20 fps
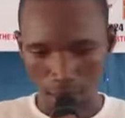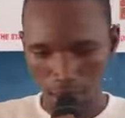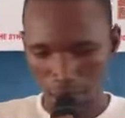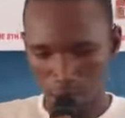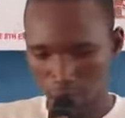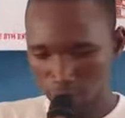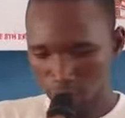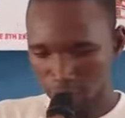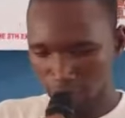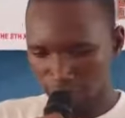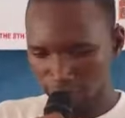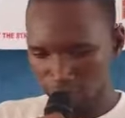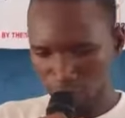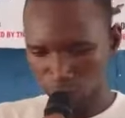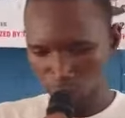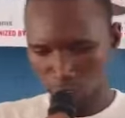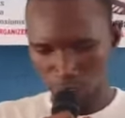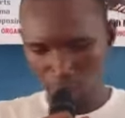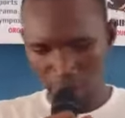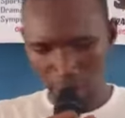I would like
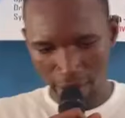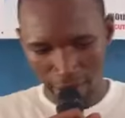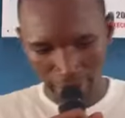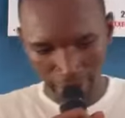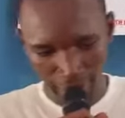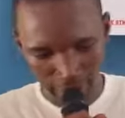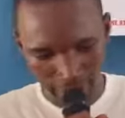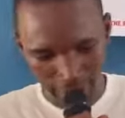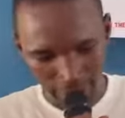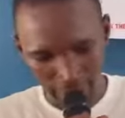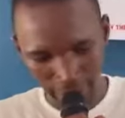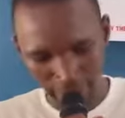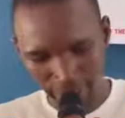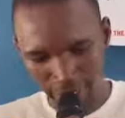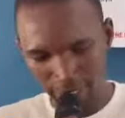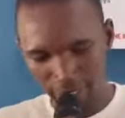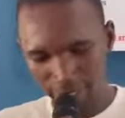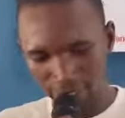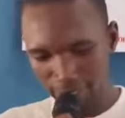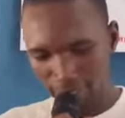to remind
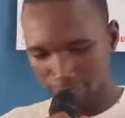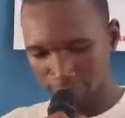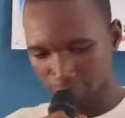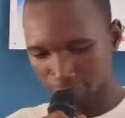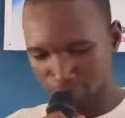the